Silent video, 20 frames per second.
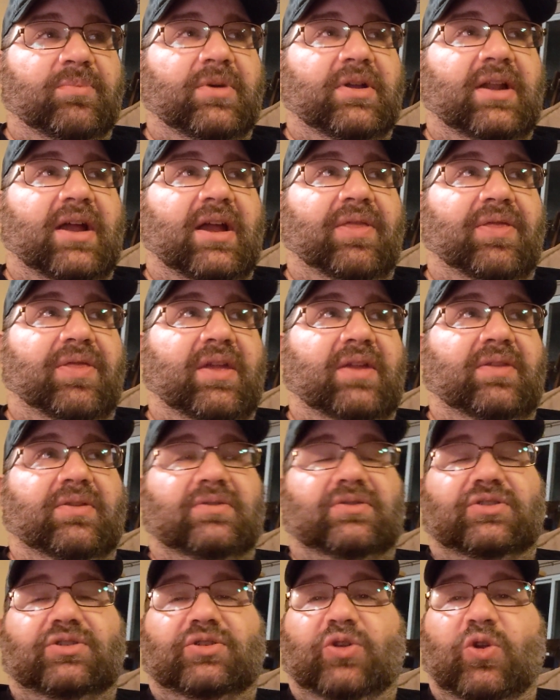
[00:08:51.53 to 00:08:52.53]
but I think
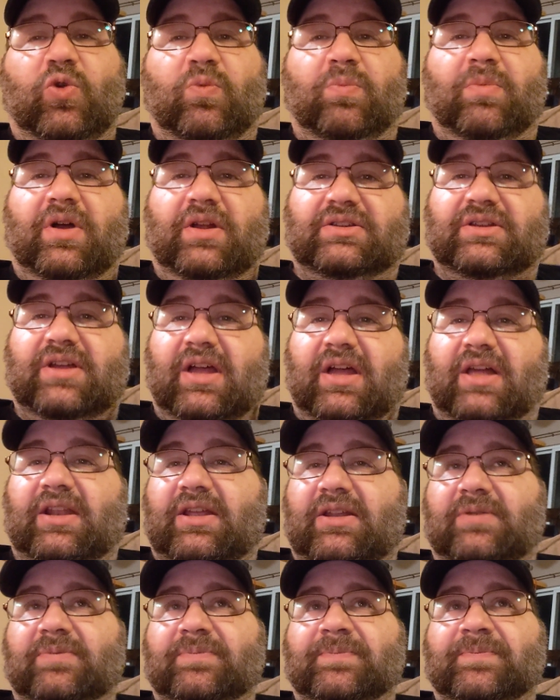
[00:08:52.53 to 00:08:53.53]
there's too much on
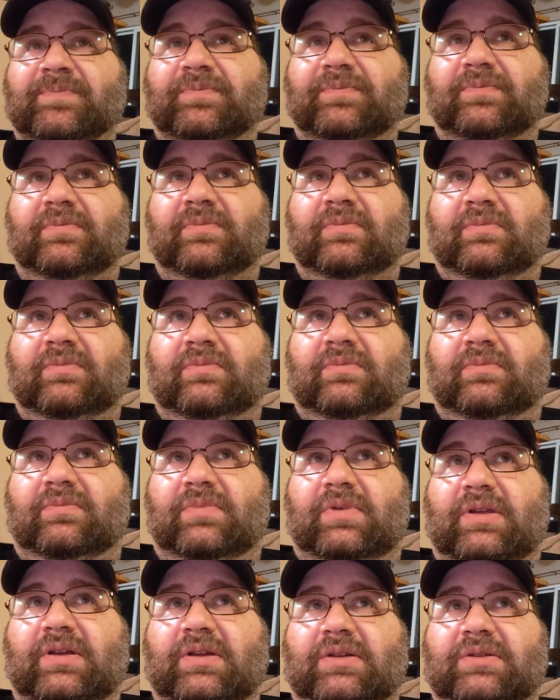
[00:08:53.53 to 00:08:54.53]
it
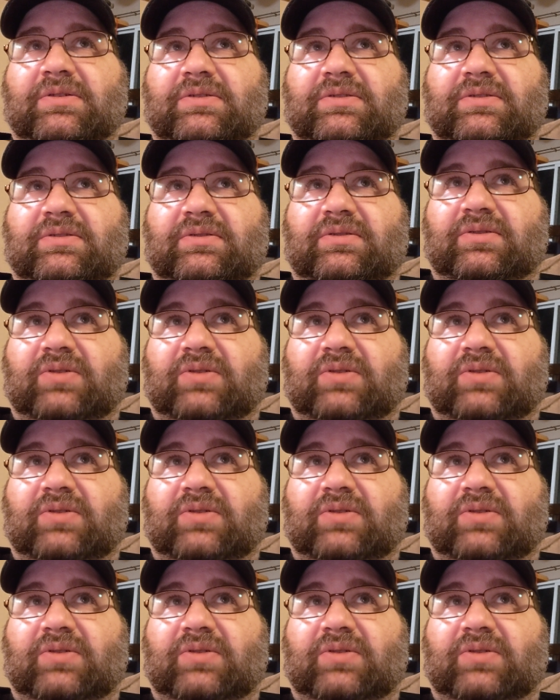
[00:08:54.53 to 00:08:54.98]
because...